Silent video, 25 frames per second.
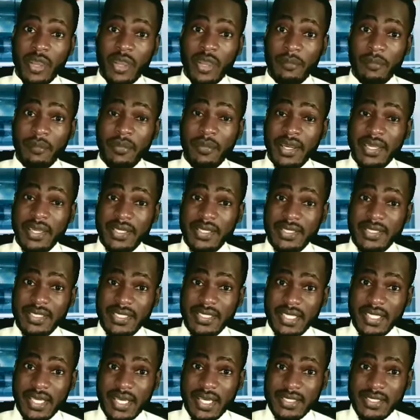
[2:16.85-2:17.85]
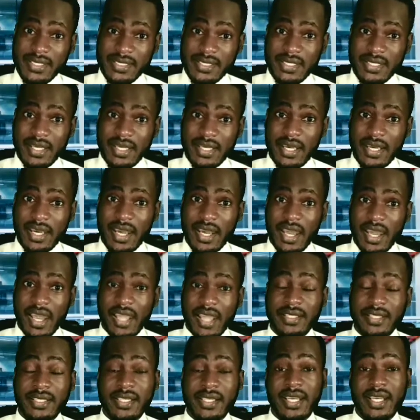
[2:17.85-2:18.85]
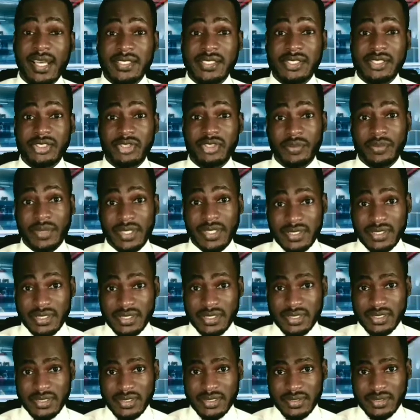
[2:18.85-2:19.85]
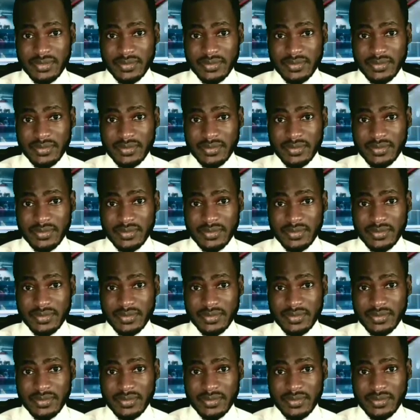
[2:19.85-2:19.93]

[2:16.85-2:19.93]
marketeers and customers.